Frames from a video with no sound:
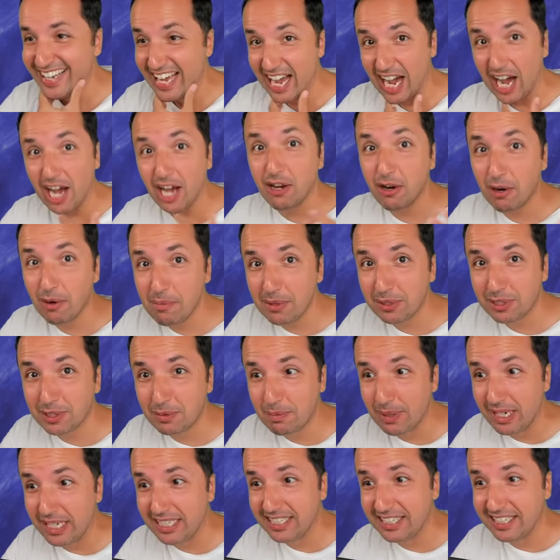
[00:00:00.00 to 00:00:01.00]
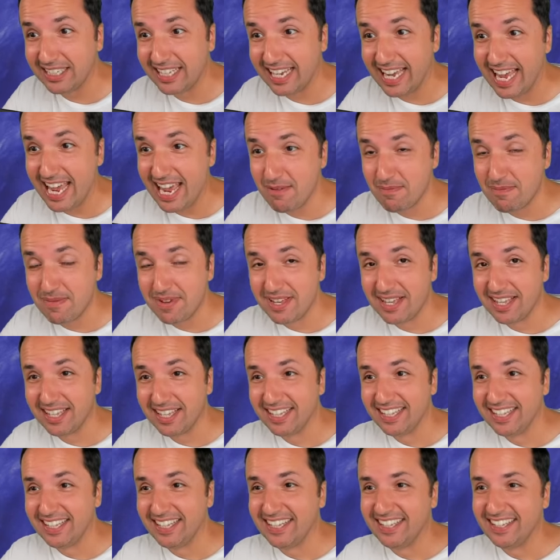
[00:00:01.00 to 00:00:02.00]
I almost blundered the game.
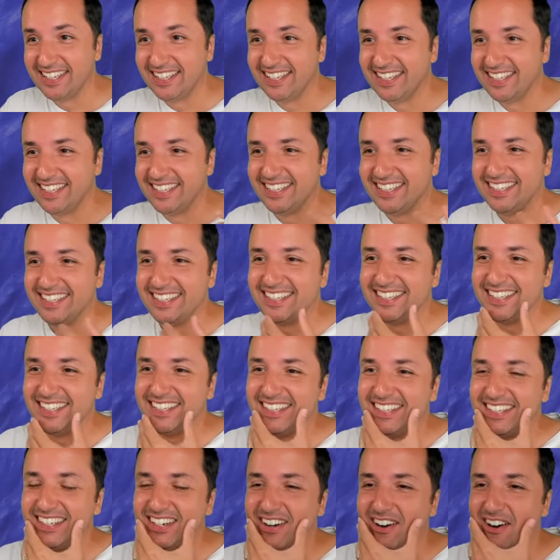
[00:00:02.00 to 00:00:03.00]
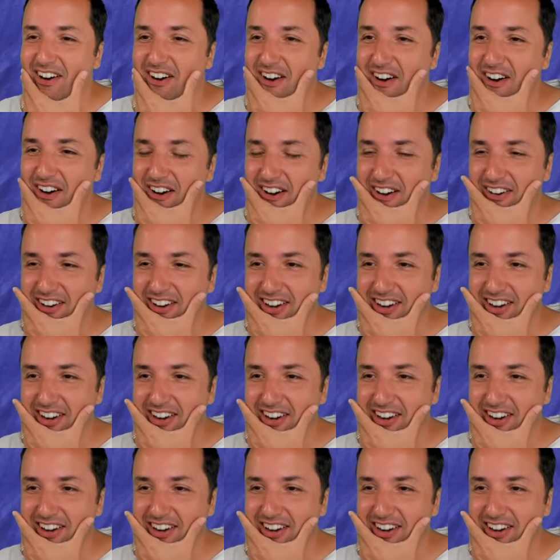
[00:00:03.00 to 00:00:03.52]
Oh,